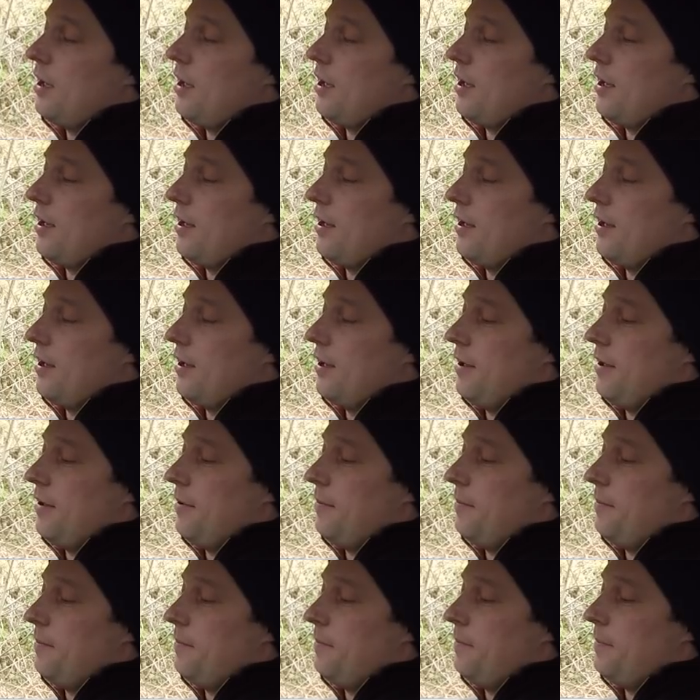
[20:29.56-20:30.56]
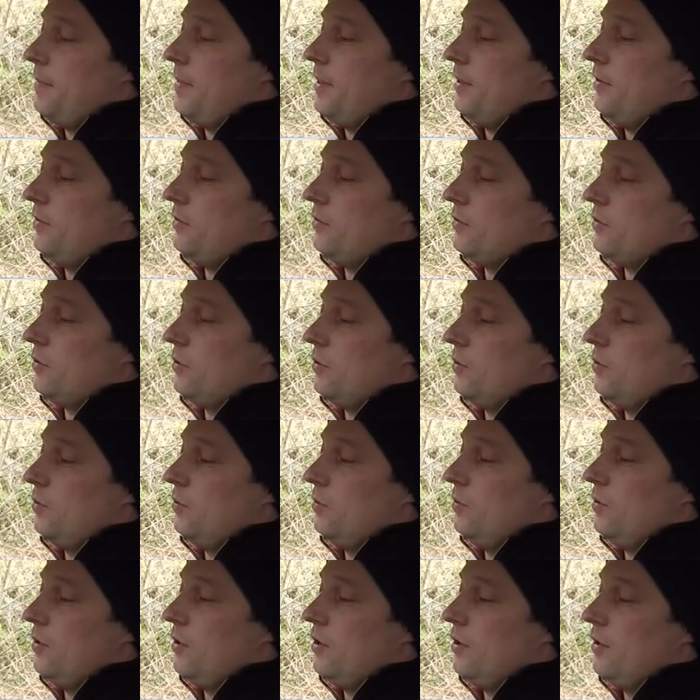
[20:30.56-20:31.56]
Um,
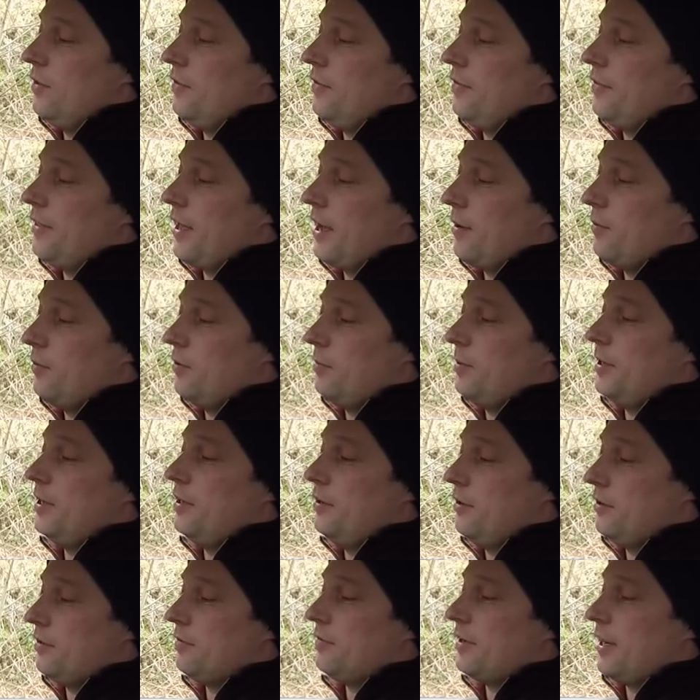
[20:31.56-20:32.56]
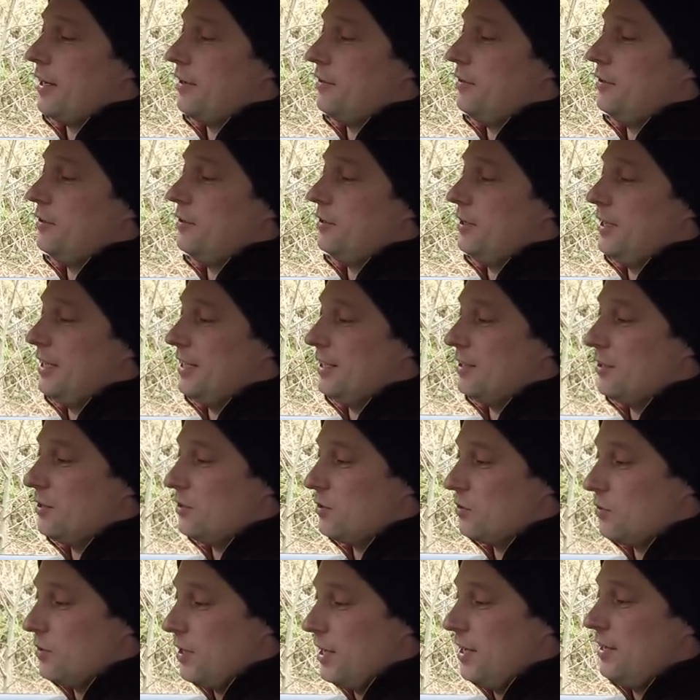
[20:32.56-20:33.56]
so that would have been another factor to
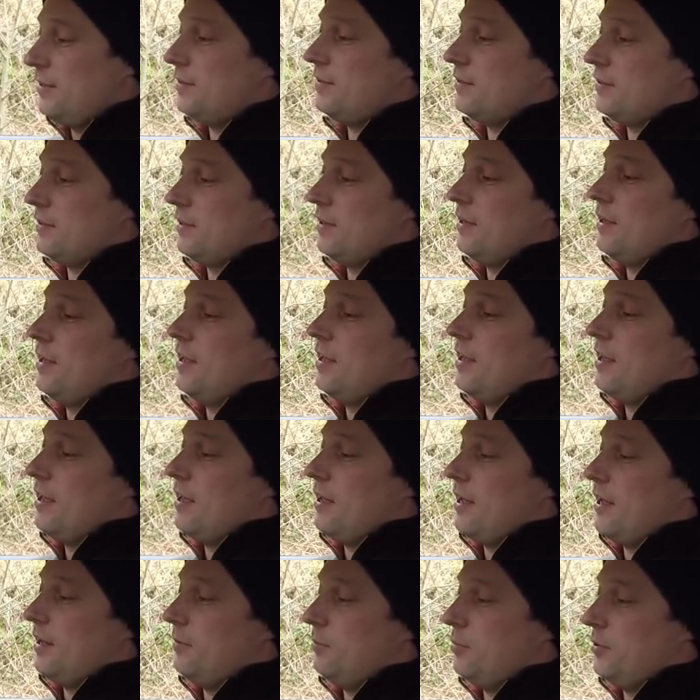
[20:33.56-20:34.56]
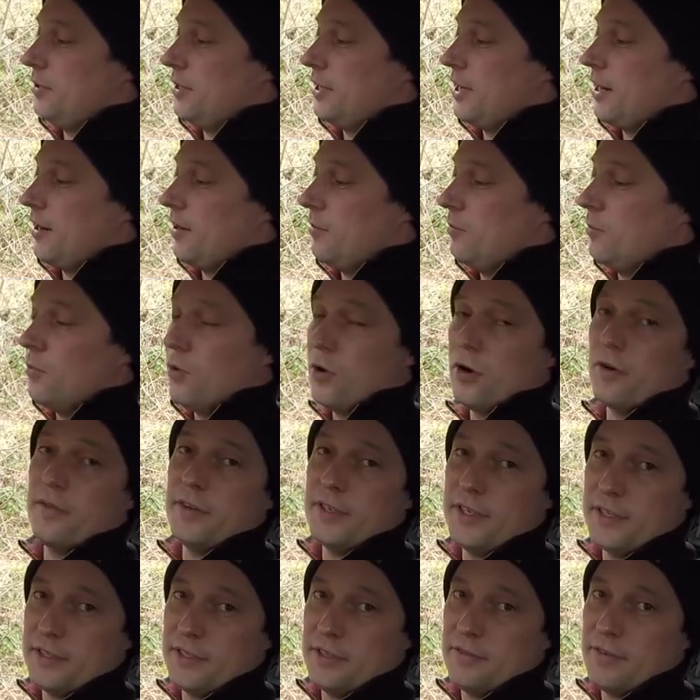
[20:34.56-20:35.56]
increase and put the car at more
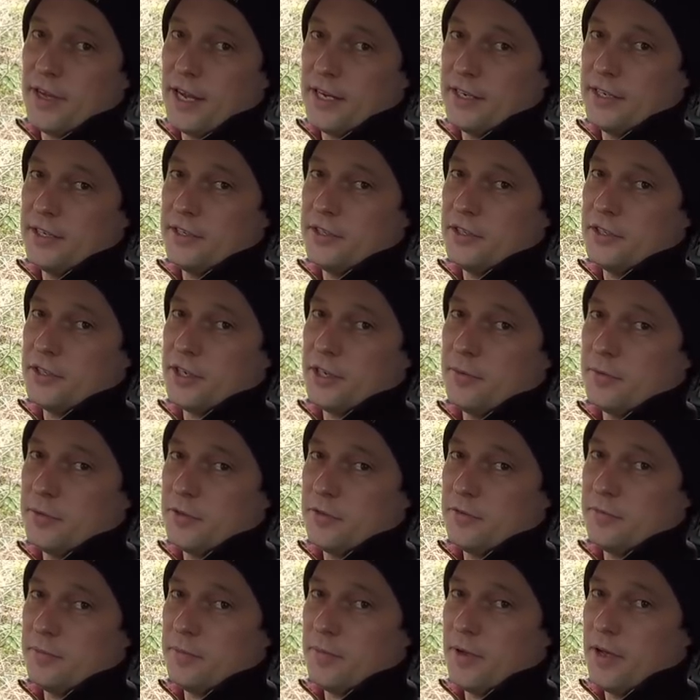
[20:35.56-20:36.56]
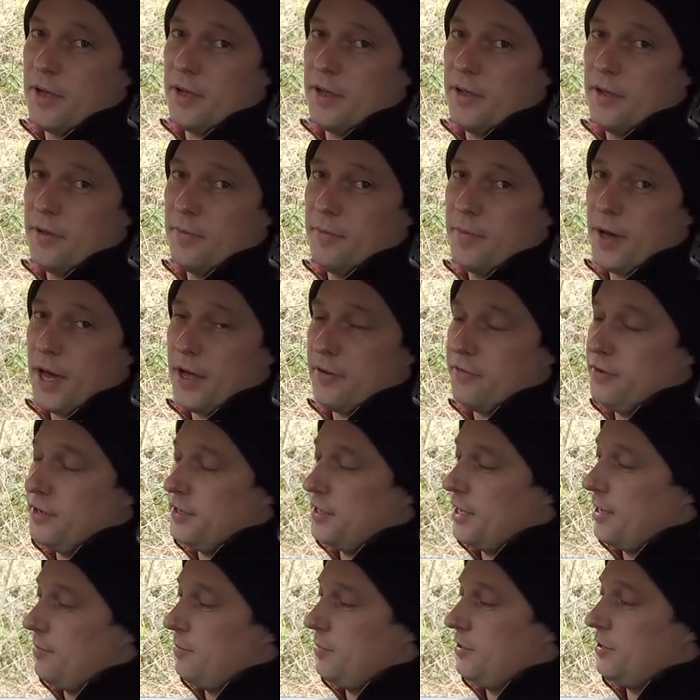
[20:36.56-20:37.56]
of a disadvantage in terms of uh,
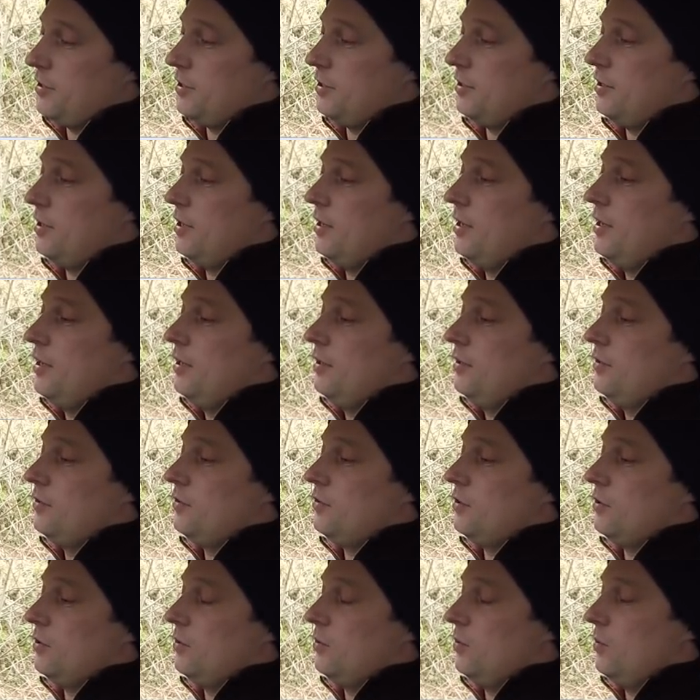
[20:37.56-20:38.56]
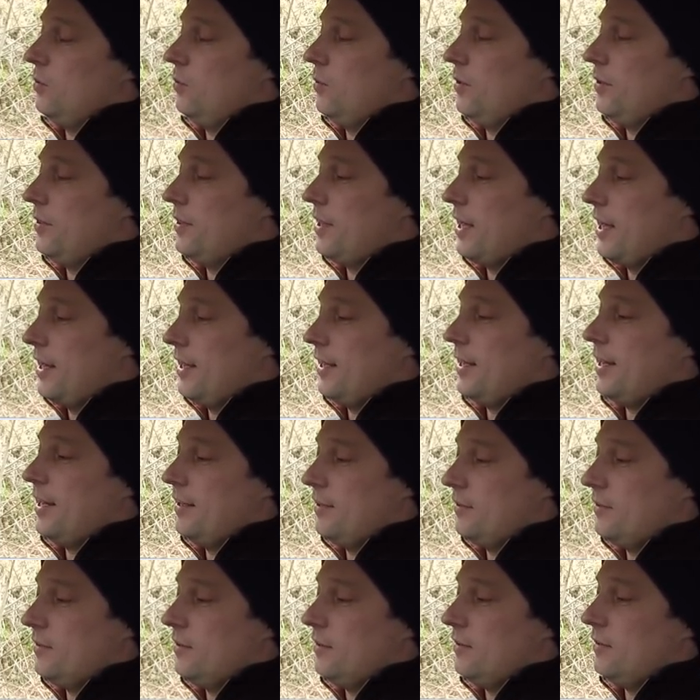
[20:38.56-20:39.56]
battery temperature. So with that
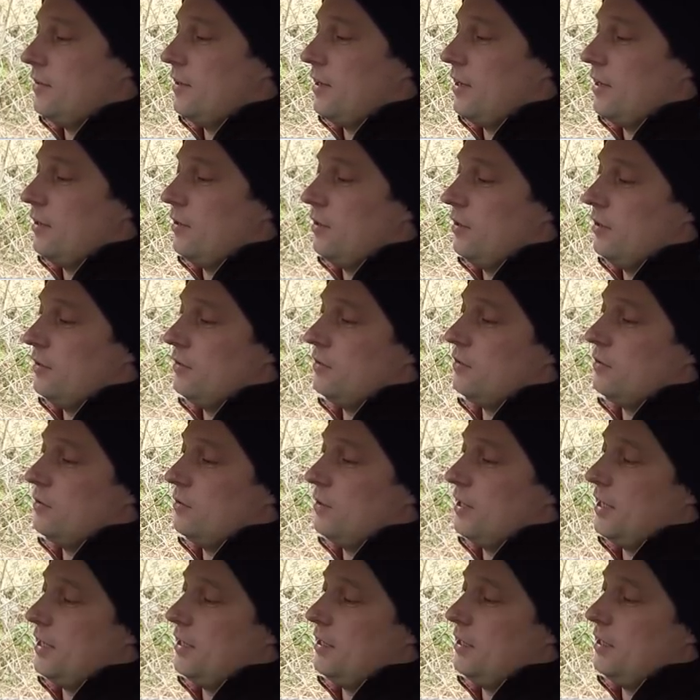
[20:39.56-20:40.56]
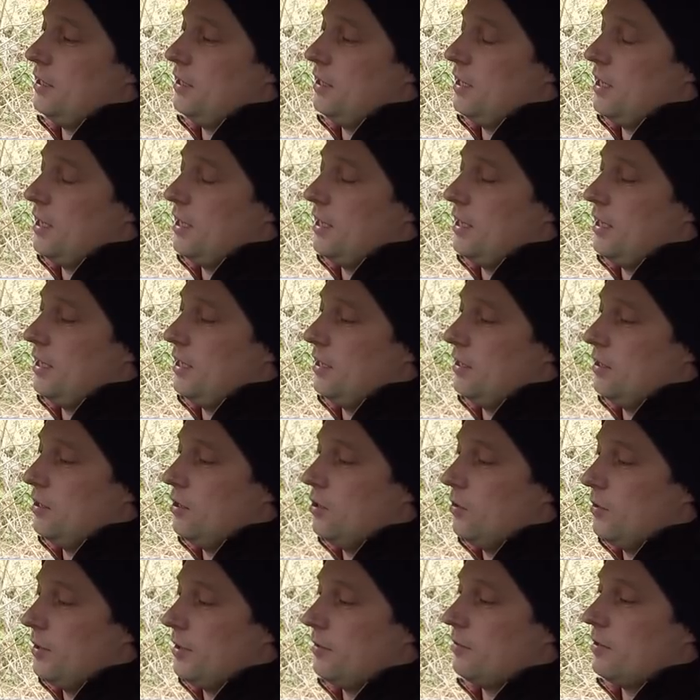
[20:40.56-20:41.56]
against it, and also then uh,
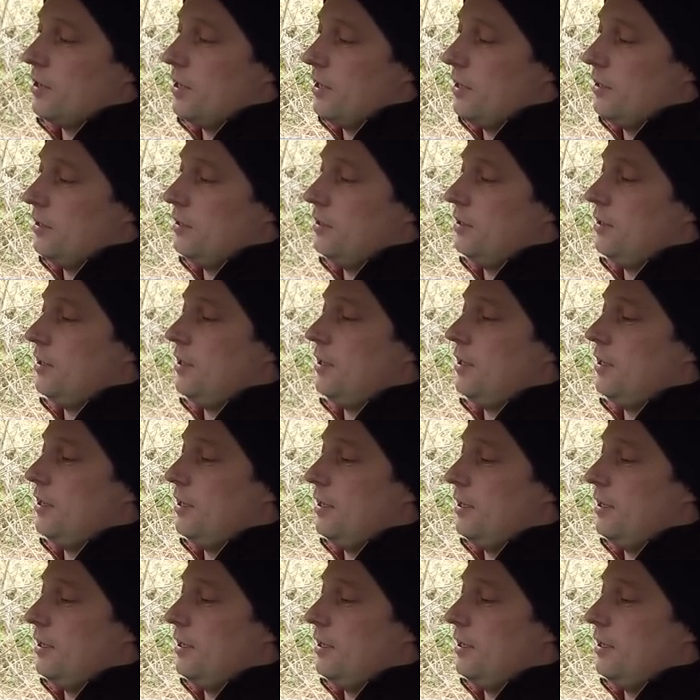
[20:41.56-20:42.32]
going wrong